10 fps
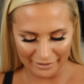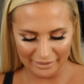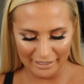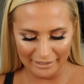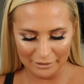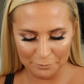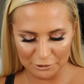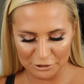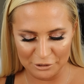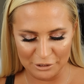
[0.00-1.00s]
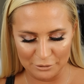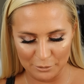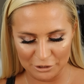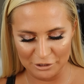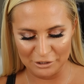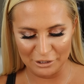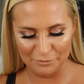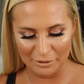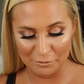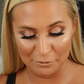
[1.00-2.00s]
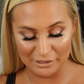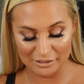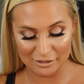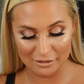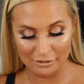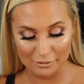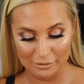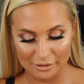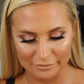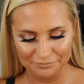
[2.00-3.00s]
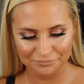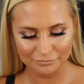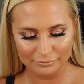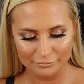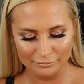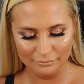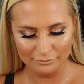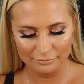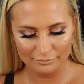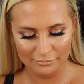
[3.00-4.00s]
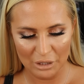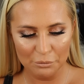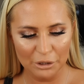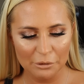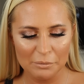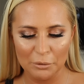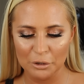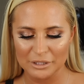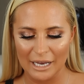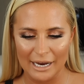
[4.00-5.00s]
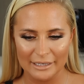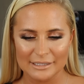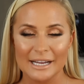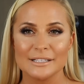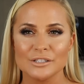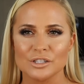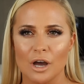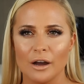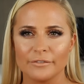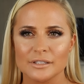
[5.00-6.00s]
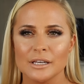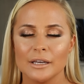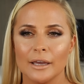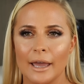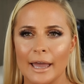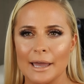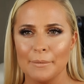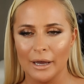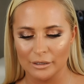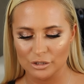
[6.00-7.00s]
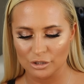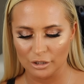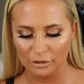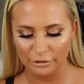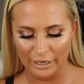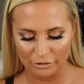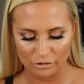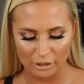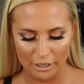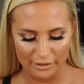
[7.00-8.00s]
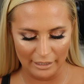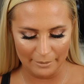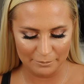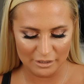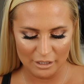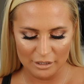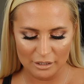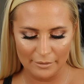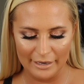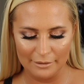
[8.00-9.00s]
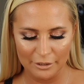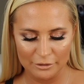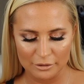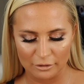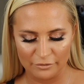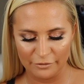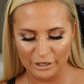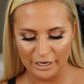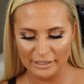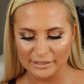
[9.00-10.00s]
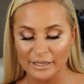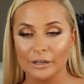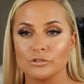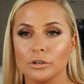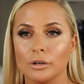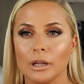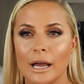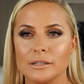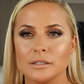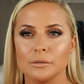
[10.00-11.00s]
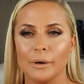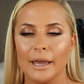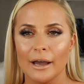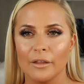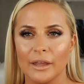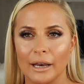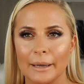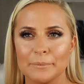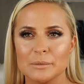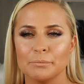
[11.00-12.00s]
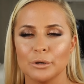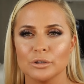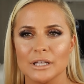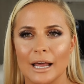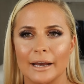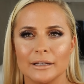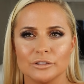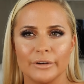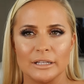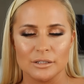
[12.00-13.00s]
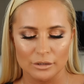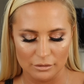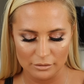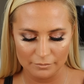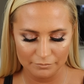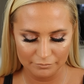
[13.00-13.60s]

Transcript: I think, what should I do? I'm always choosing. We'll go with Borderline. It's nice and soft, and it's just going to look natural on the lips. So anyone who's looking for a nice natural colour to wear on the lips, Borderline is great to use.